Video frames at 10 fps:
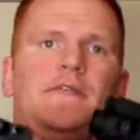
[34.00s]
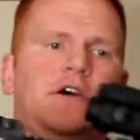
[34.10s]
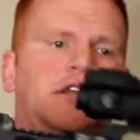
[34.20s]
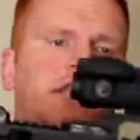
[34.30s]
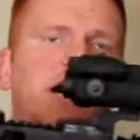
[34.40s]

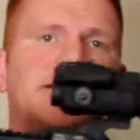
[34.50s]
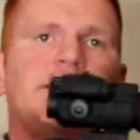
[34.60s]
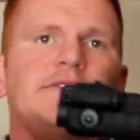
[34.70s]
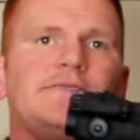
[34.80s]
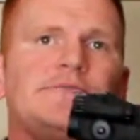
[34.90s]

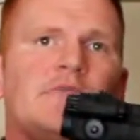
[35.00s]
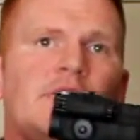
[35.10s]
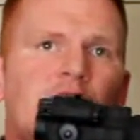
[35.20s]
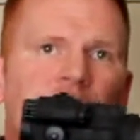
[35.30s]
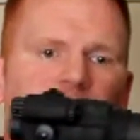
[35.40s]
unlocking,
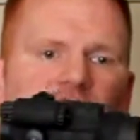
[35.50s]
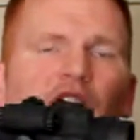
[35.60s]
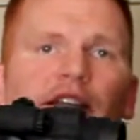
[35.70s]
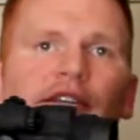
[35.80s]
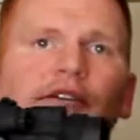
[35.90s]

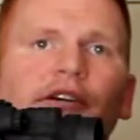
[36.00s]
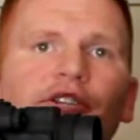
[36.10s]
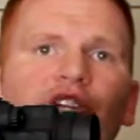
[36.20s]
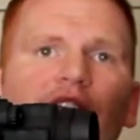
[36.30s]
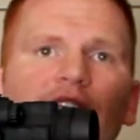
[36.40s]
extracting,
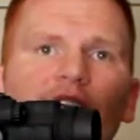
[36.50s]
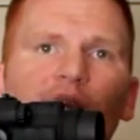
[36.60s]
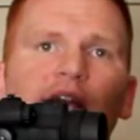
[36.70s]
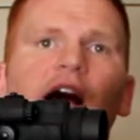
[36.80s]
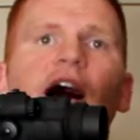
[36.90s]
ejecting,
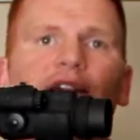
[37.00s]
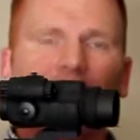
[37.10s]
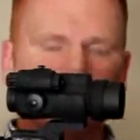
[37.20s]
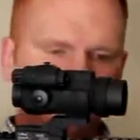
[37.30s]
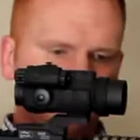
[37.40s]
and cocking.